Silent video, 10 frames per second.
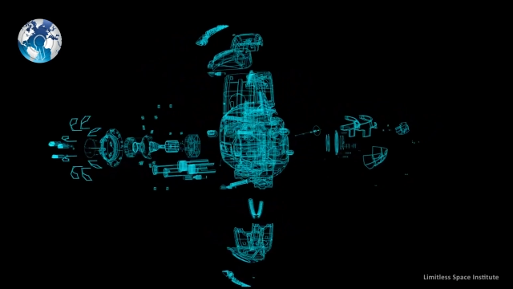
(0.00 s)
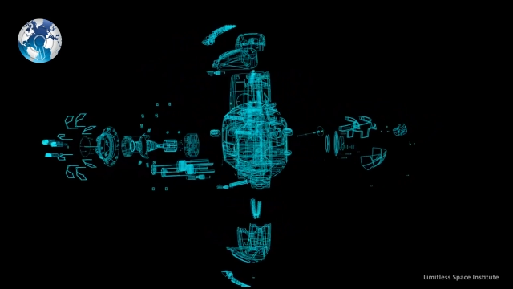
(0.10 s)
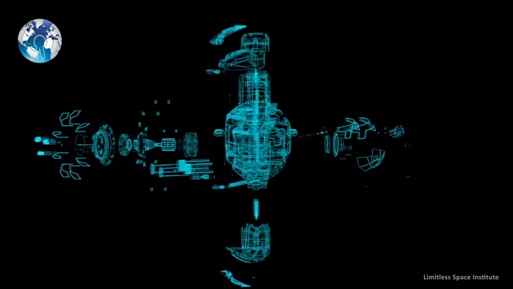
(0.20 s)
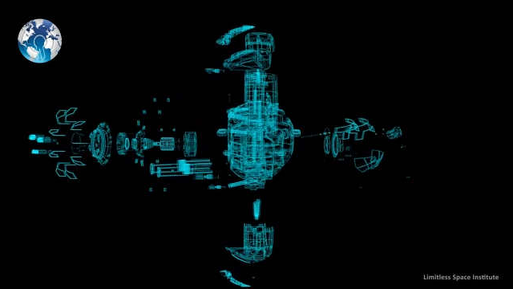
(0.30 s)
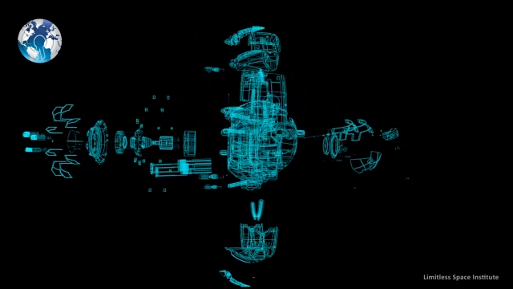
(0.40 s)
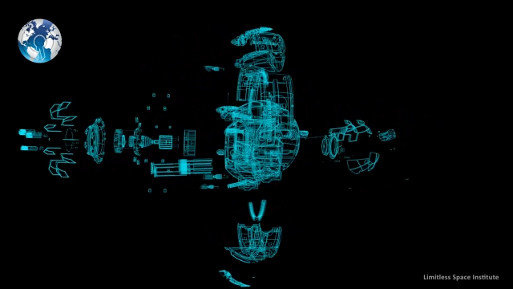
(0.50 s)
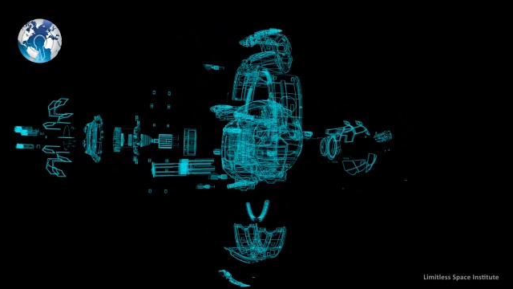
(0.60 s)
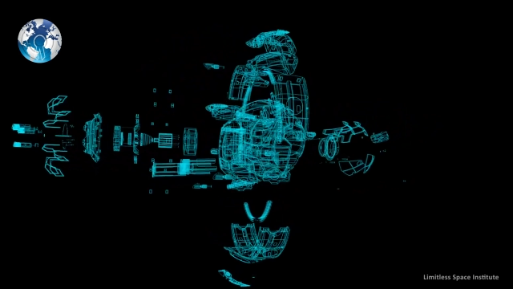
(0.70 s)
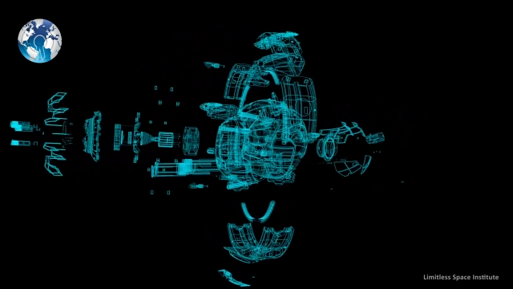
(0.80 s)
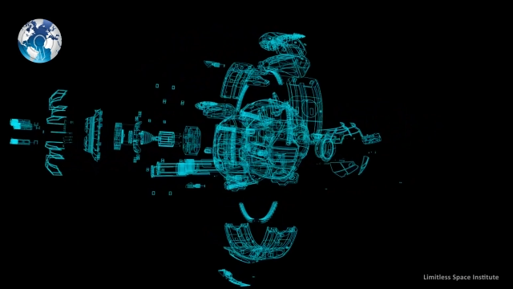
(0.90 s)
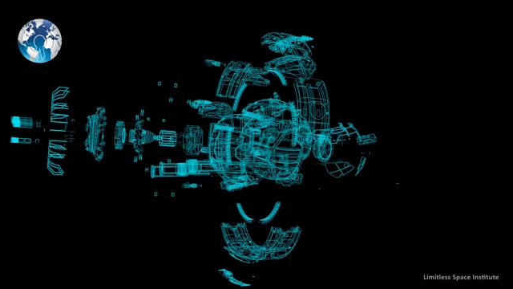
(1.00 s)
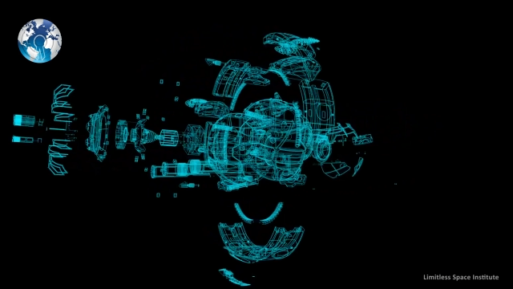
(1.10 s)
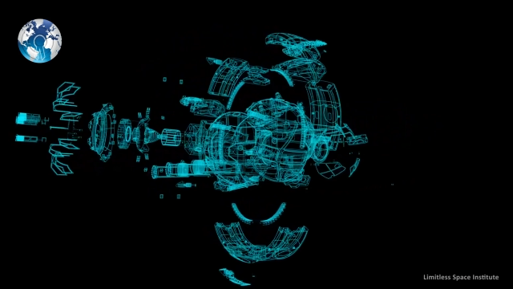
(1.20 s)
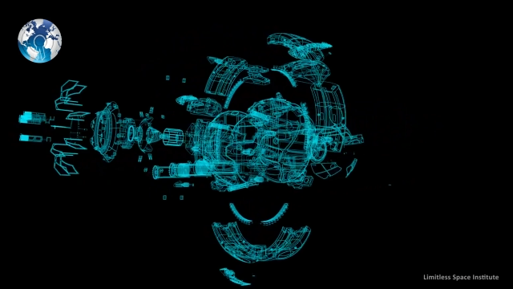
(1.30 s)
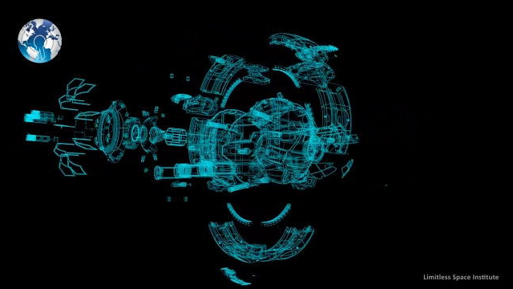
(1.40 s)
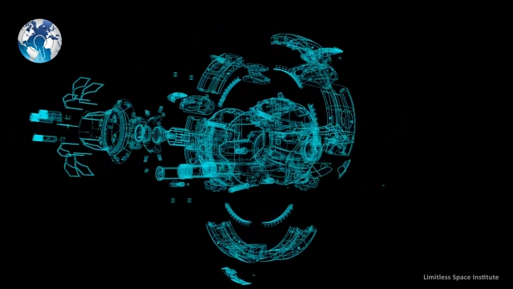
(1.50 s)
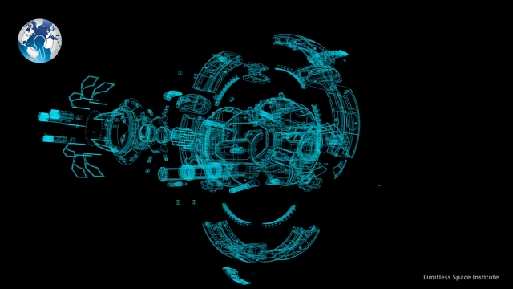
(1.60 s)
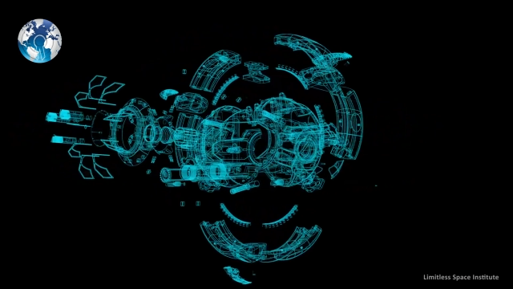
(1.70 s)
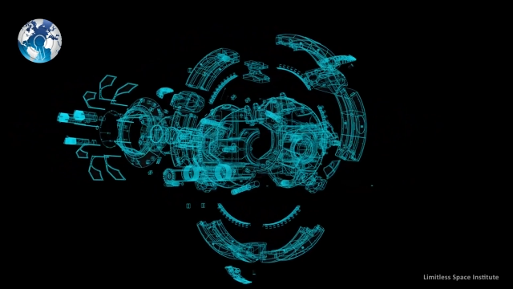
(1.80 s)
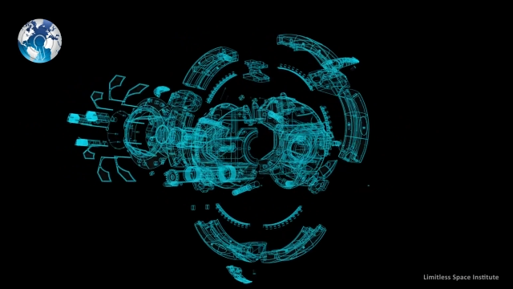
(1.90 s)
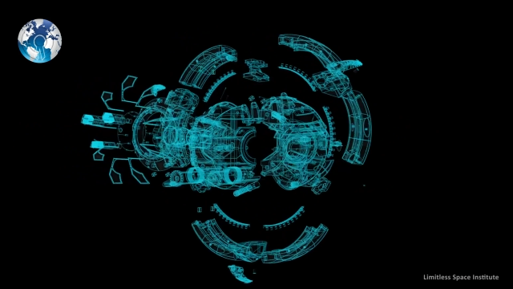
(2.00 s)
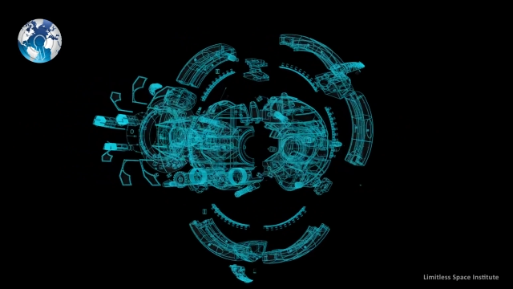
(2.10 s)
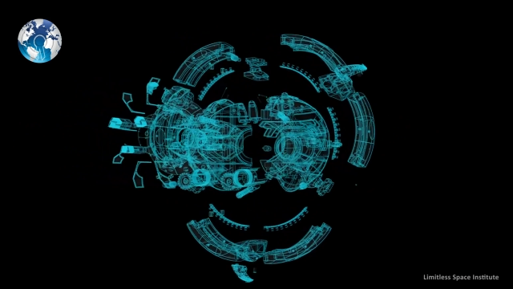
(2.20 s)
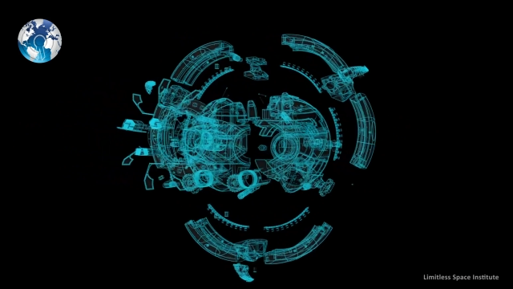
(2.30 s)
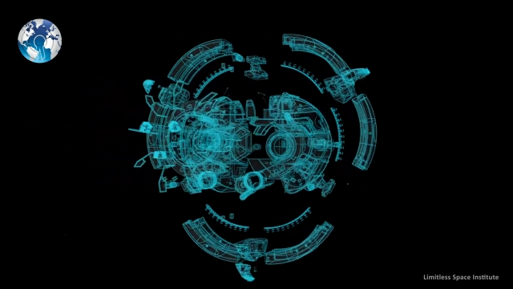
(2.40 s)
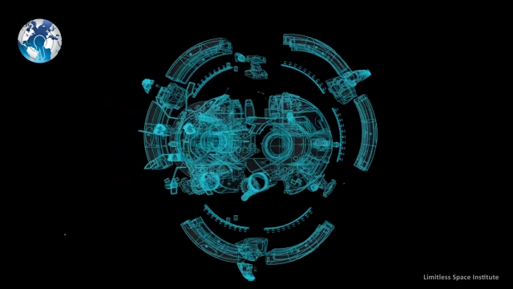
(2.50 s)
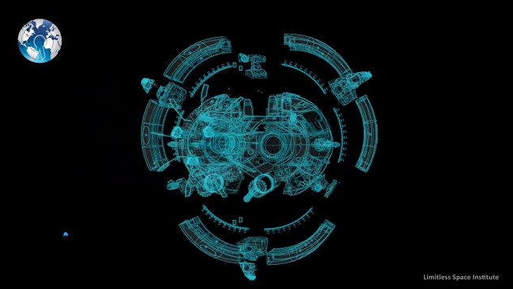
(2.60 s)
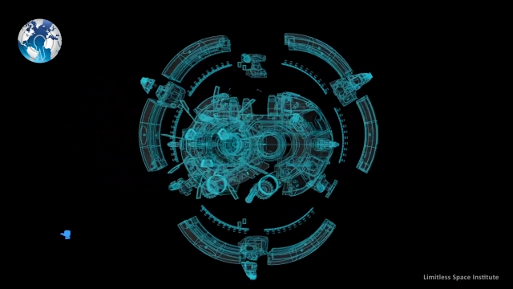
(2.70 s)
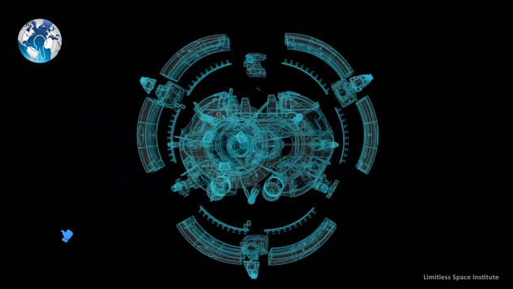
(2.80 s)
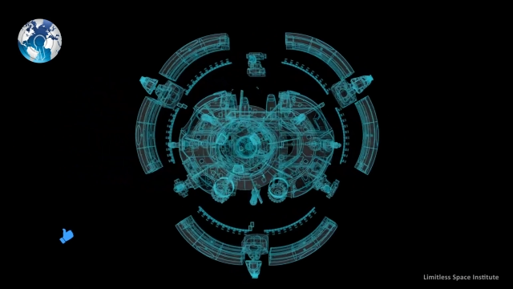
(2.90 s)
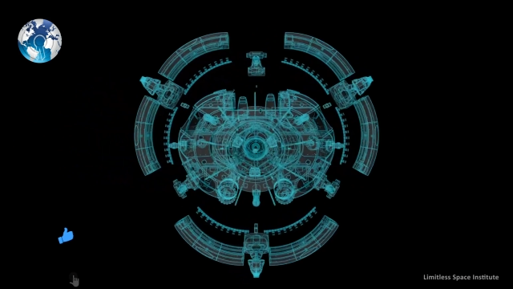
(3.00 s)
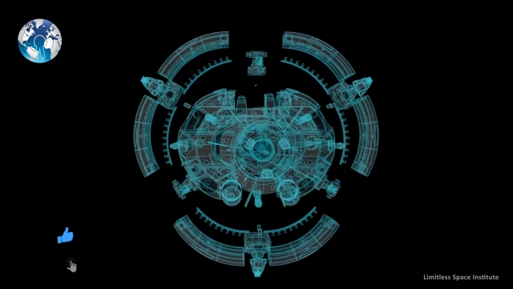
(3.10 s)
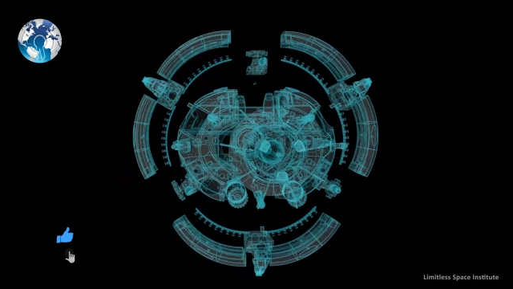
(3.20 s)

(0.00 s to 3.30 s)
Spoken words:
Nobody's mouth can be seen.